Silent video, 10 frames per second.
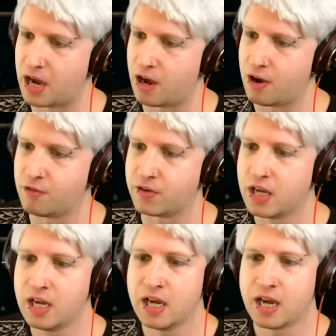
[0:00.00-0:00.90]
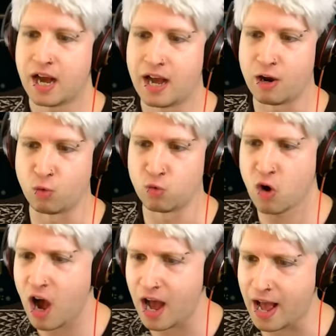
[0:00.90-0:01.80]
of uh,
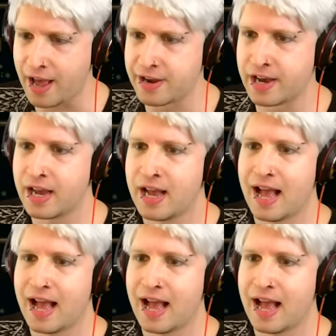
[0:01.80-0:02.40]
rod